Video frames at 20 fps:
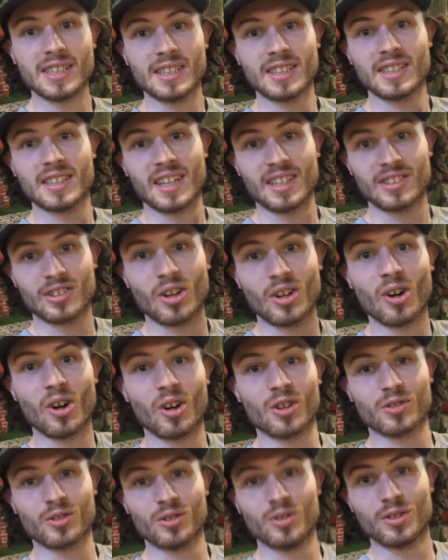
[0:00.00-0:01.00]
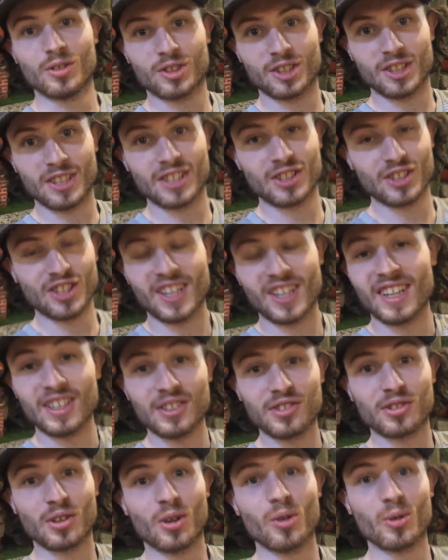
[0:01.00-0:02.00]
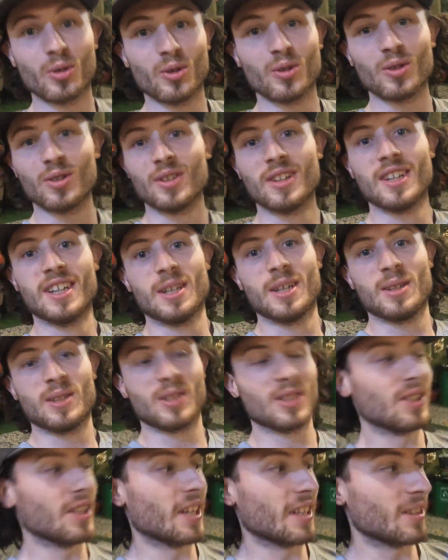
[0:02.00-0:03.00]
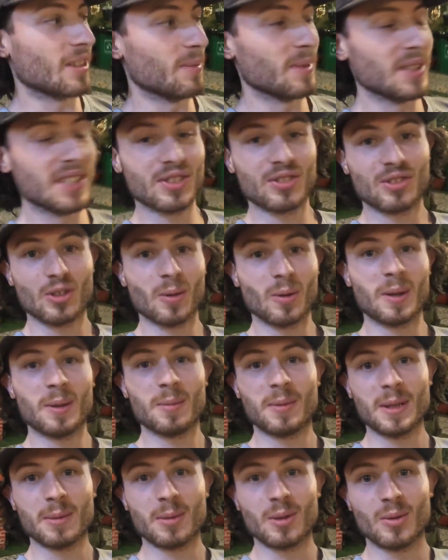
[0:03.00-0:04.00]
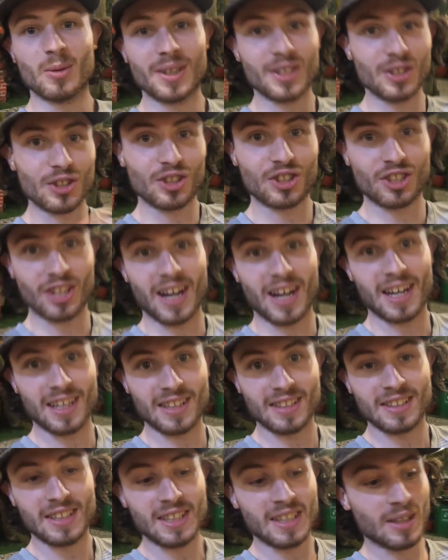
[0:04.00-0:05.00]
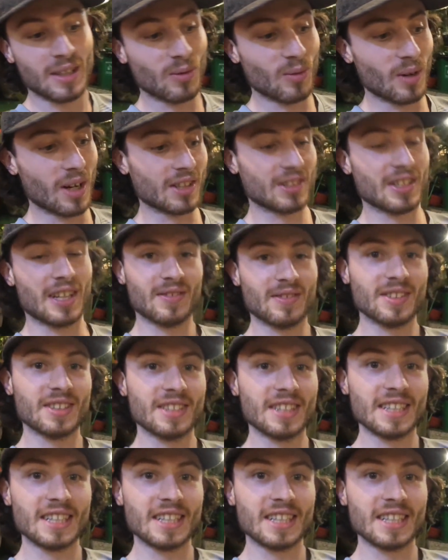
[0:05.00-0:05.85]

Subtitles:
eating as a hostel tradition is so cool. You get to meet so many people. We're just chatting whilst having